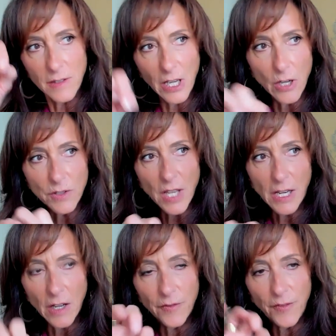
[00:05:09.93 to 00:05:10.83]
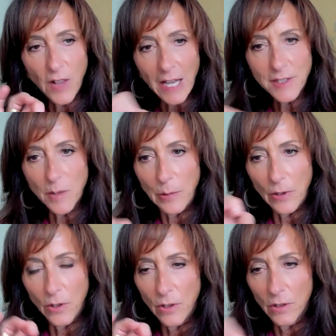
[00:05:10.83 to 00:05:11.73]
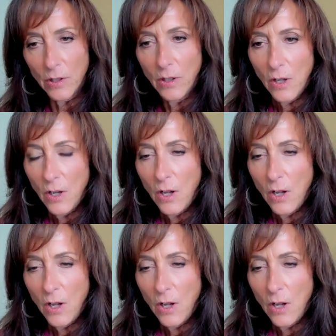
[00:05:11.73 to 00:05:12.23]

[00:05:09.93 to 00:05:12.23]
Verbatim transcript: you know, it's like a flexible,